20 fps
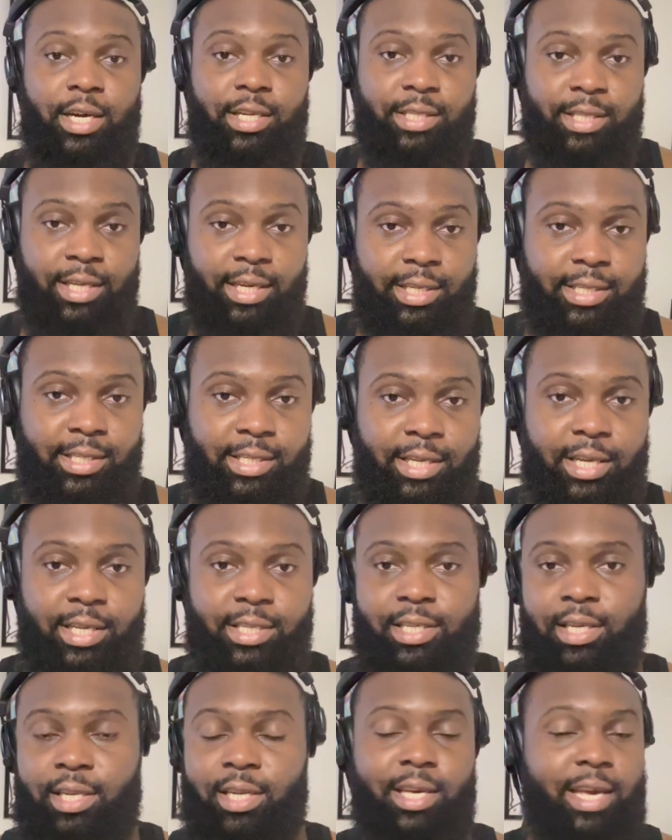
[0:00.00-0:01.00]
This
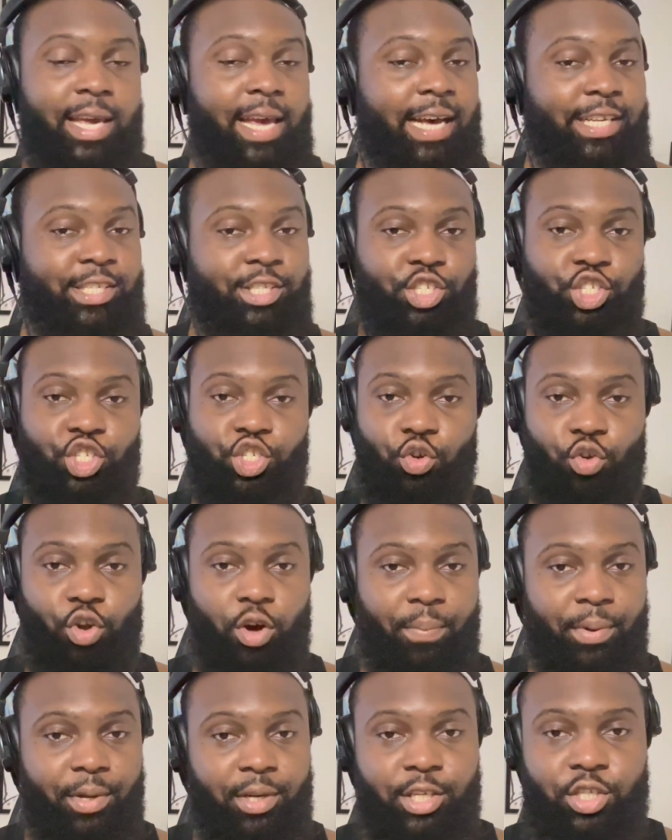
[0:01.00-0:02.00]
season, he hasn't shown
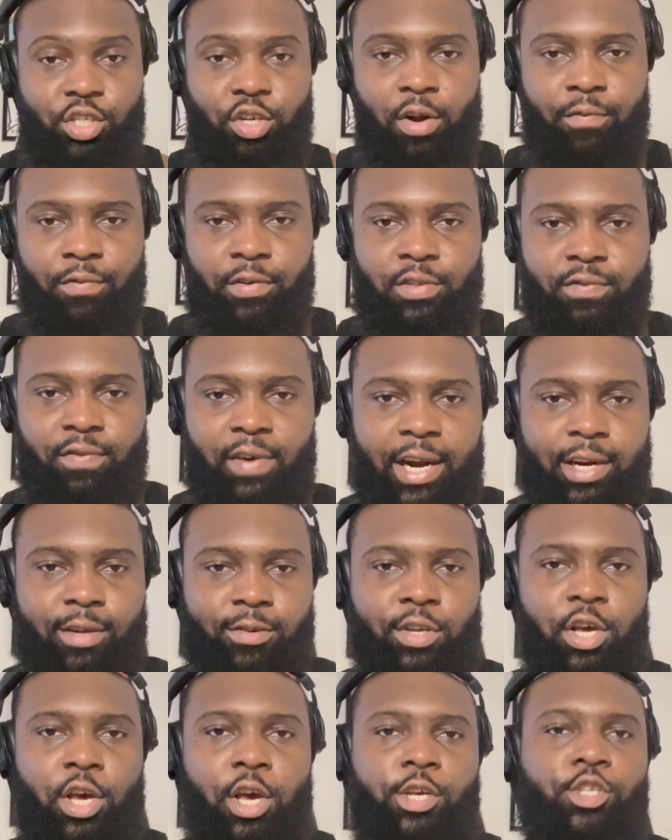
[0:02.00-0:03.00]
up in this conference finals.
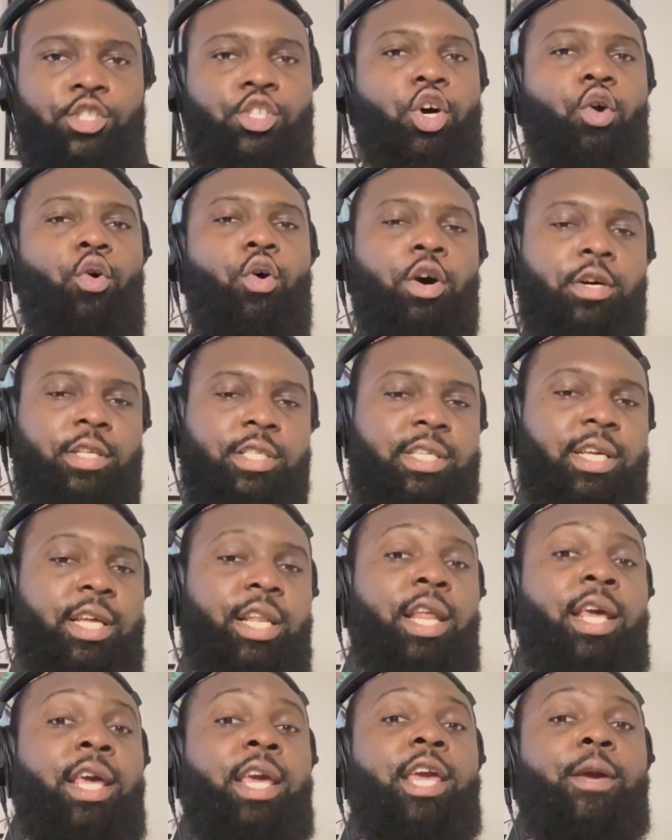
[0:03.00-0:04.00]
So until
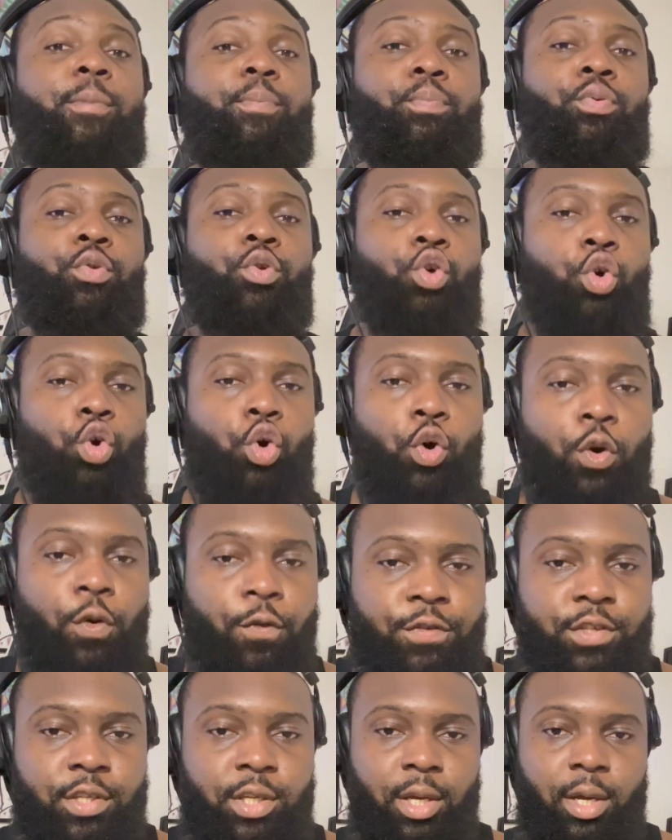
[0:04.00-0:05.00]
he
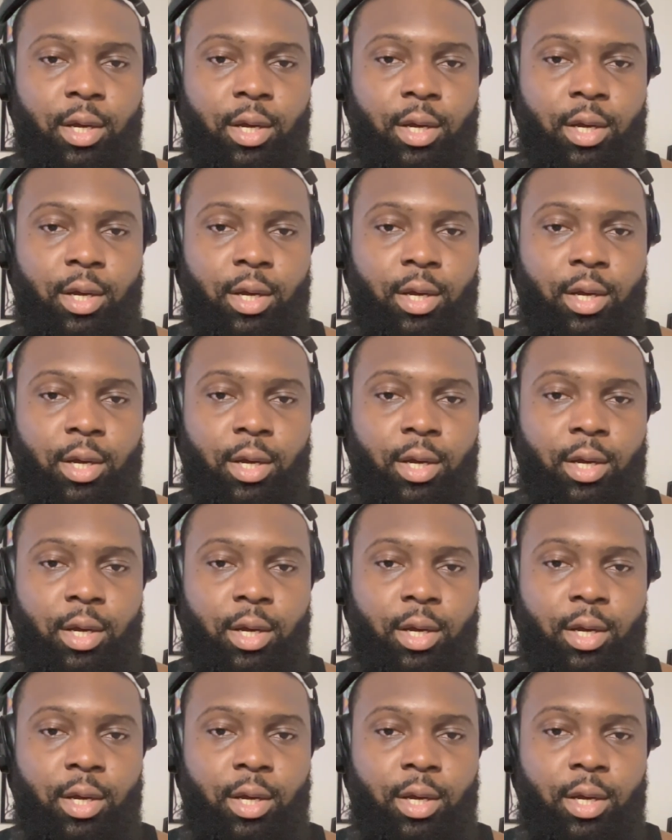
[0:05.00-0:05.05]
proves,